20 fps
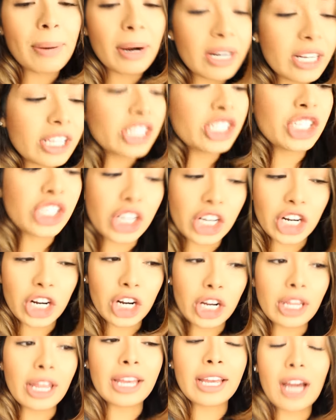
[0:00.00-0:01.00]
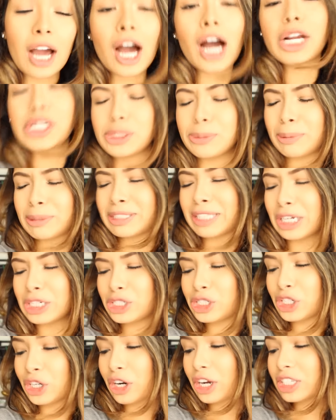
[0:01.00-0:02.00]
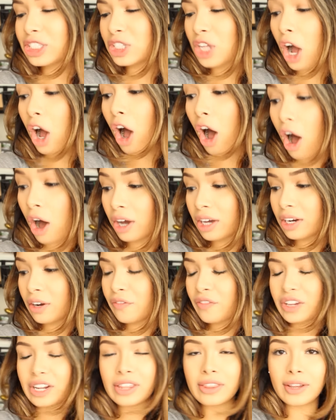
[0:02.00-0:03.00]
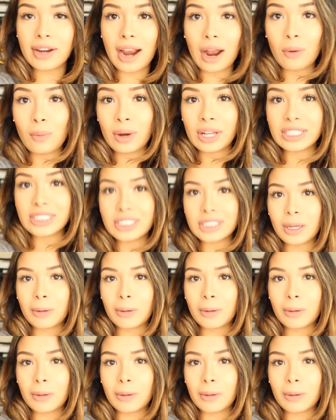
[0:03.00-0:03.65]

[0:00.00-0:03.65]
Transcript: pretty sure, like 100% sure, it's not all gonna fit in there at once.